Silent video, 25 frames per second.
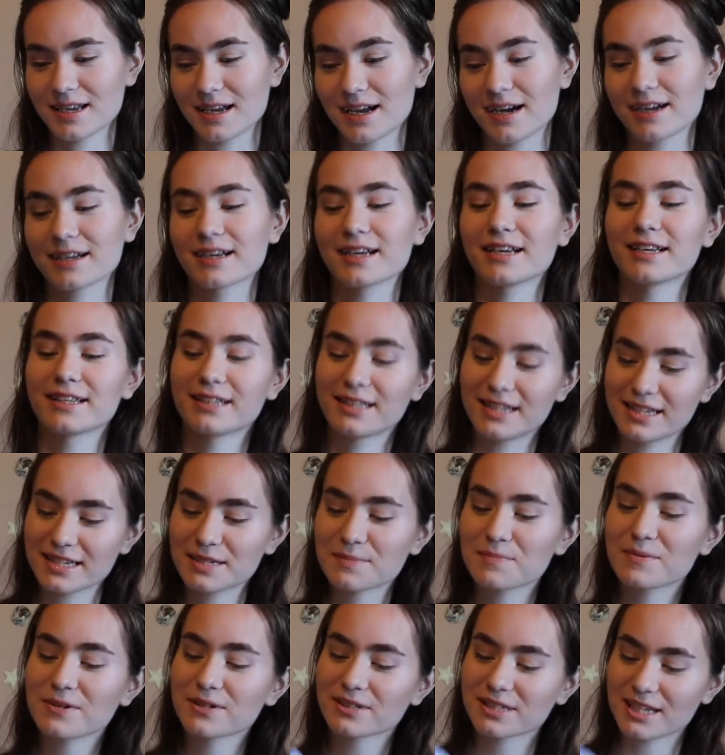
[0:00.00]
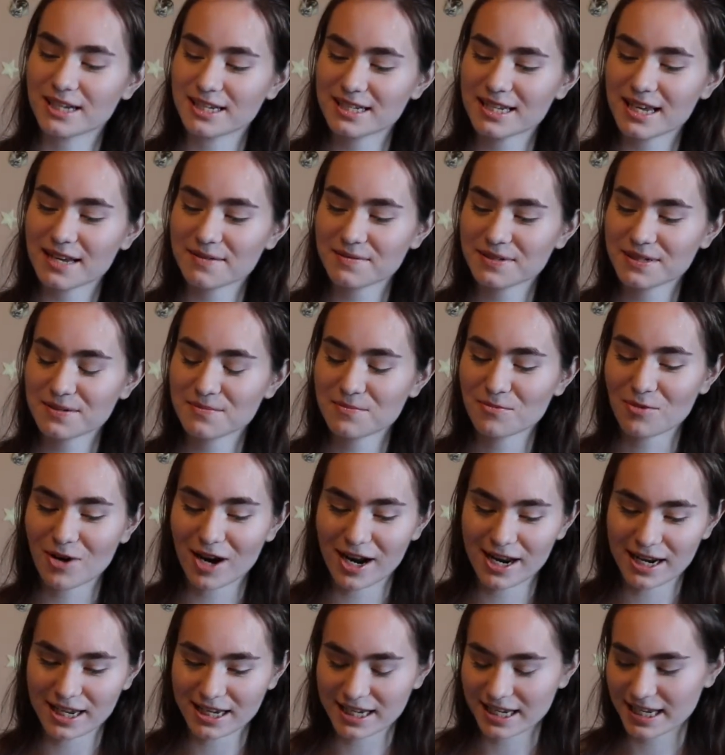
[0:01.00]
Again, this book does have some
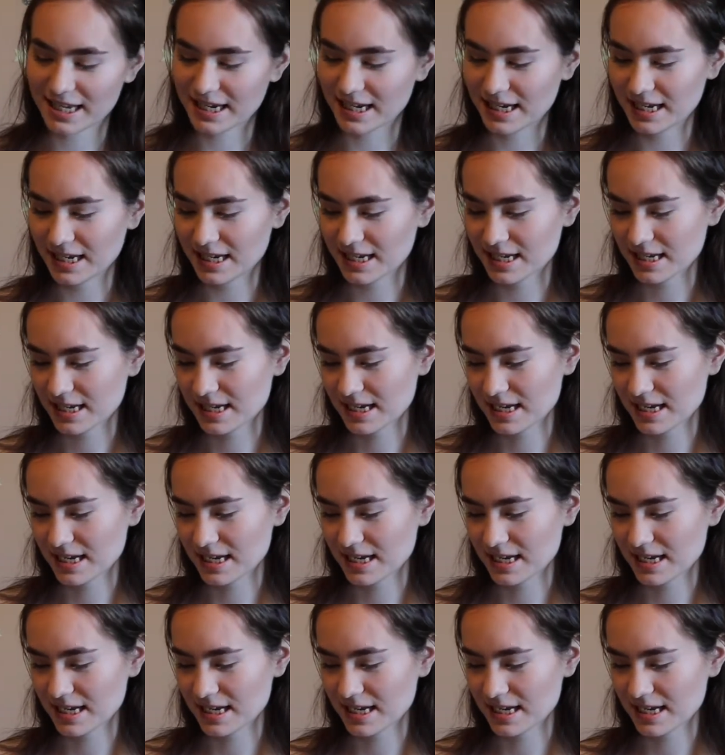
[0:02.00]
writing in it.